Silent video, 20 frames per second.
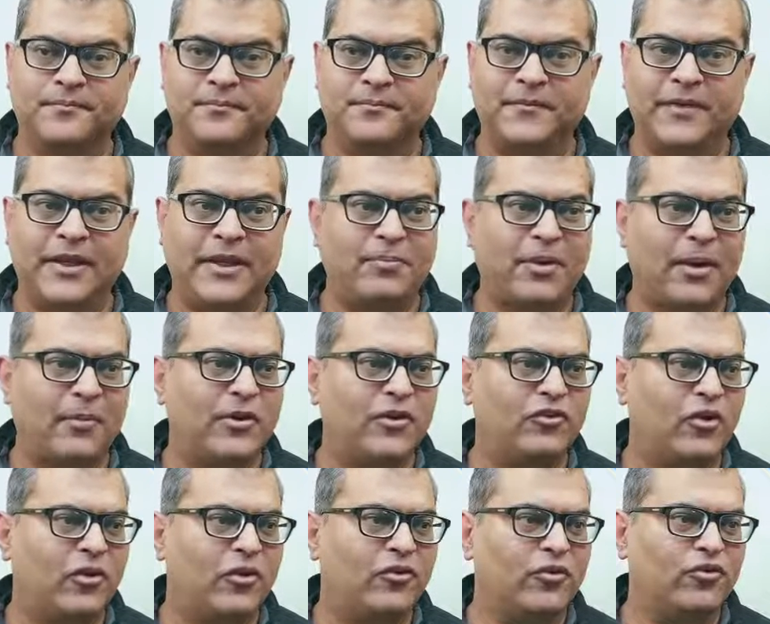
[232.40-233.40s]

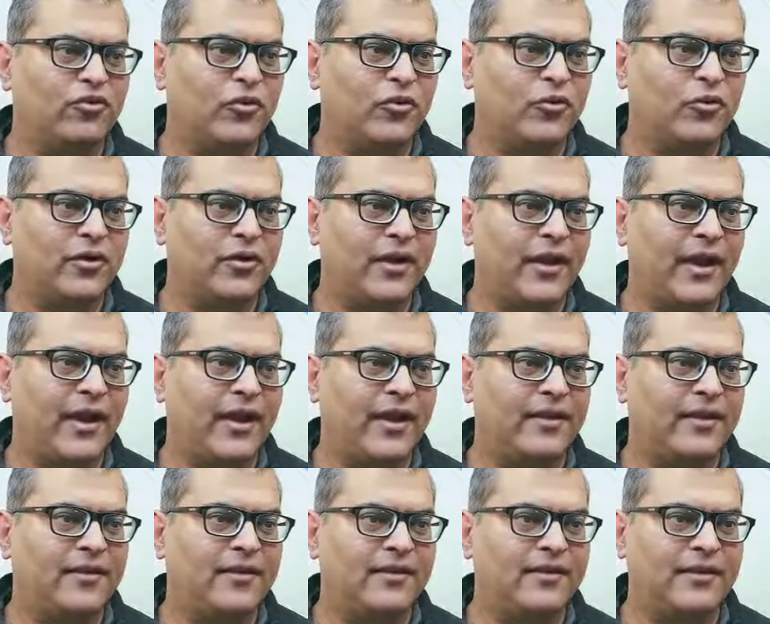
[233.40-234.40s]
republish our store,
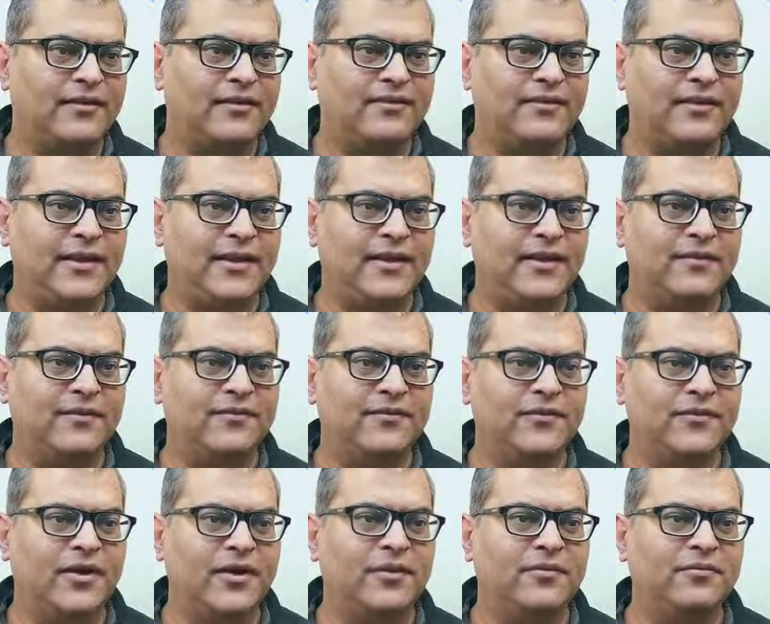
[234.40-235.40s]
and let's see if
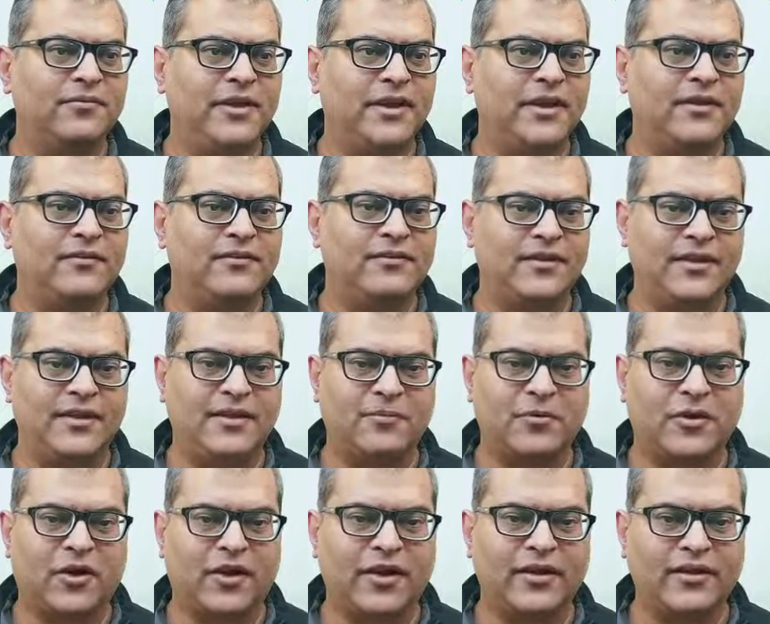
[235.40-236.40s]
we can see the
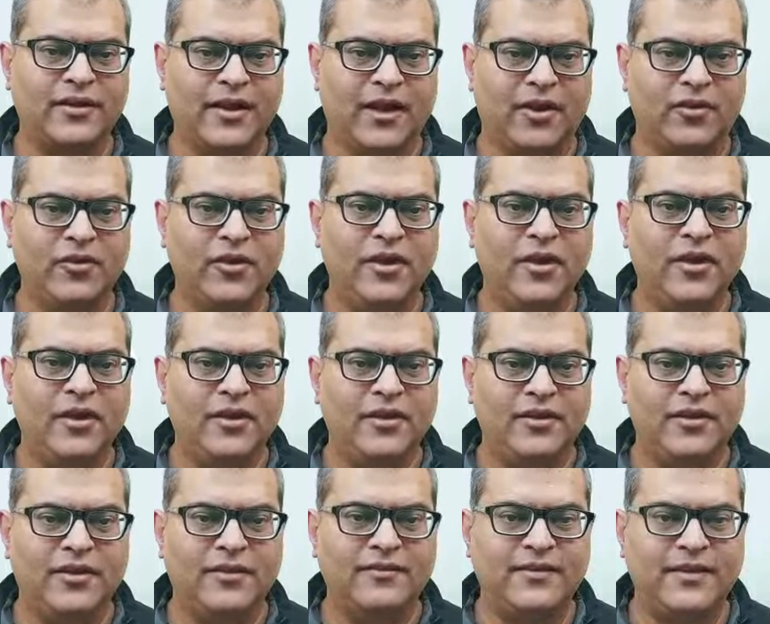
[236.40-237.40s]
product. Now
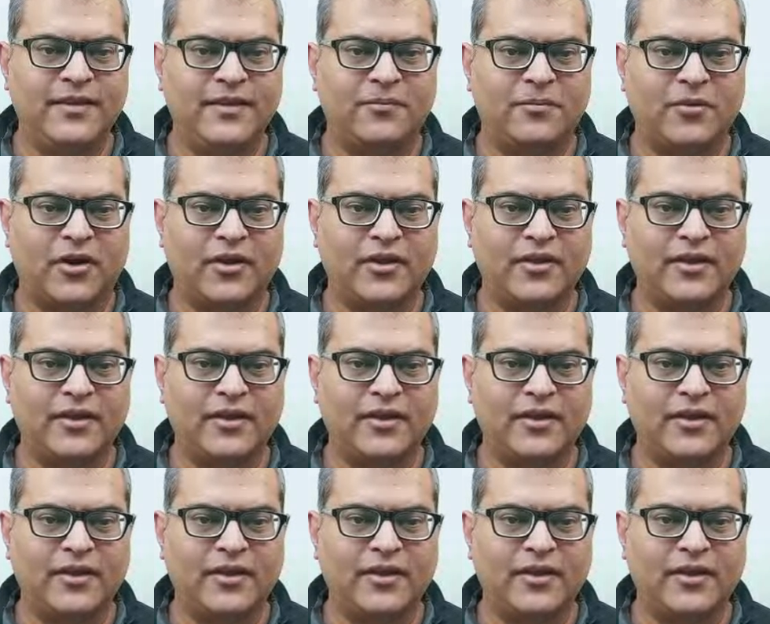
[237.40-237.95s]
you can see the product,